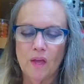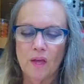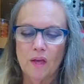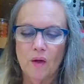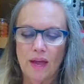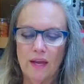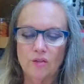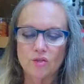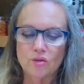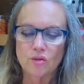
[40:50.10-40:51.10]
okay
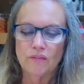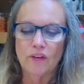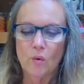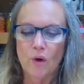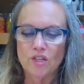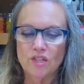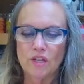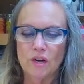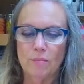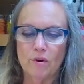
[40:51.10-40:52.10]
trivia
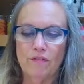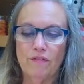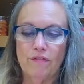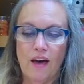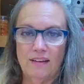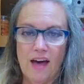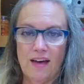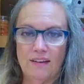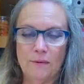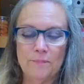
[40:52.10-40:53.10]
question number
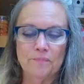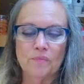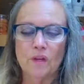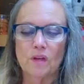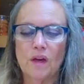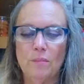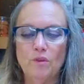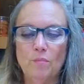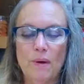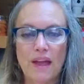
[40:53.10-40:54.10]
5 um
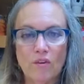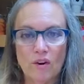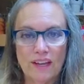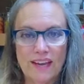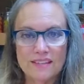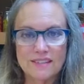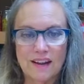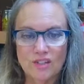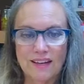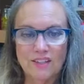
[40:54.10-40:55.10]
you may have already guessed that
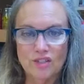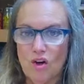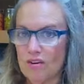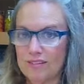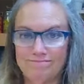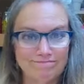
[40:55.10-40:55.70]
I like to talk